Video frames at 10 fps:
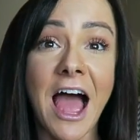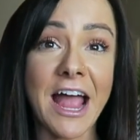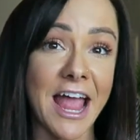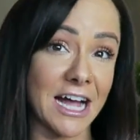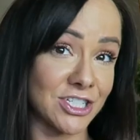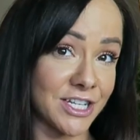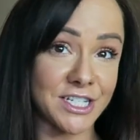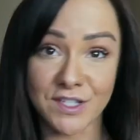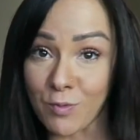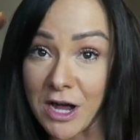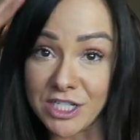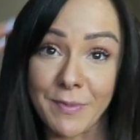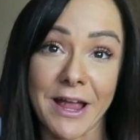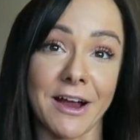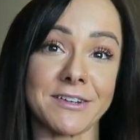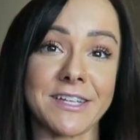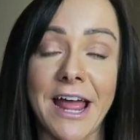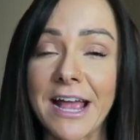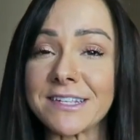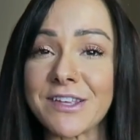I actually just washed my hair
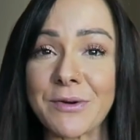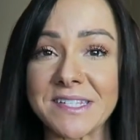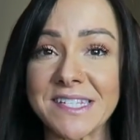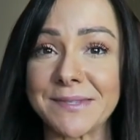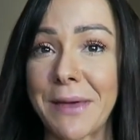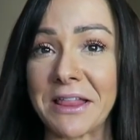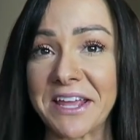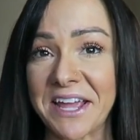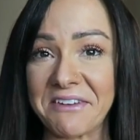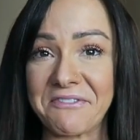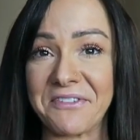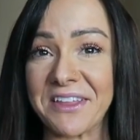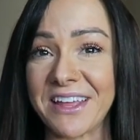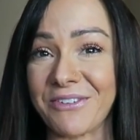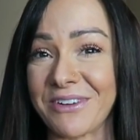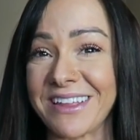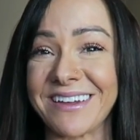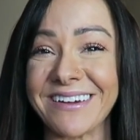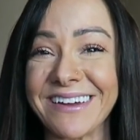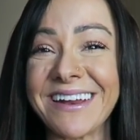today, so it's smelling and feeling really
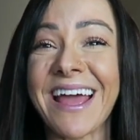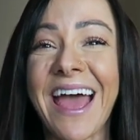good.